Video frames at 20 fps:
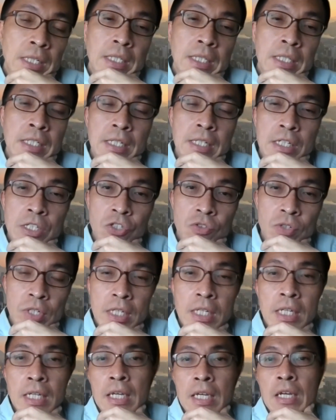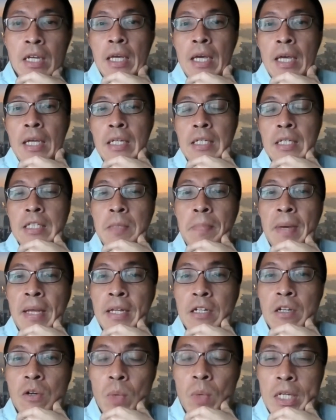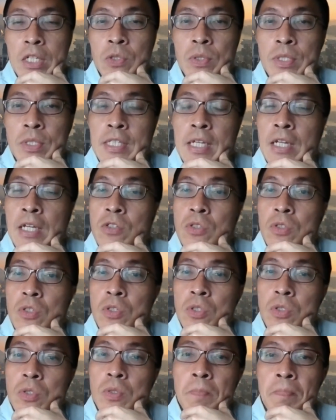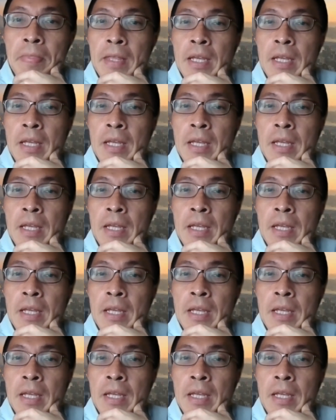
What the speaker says: industry, and depending on what you intend to do.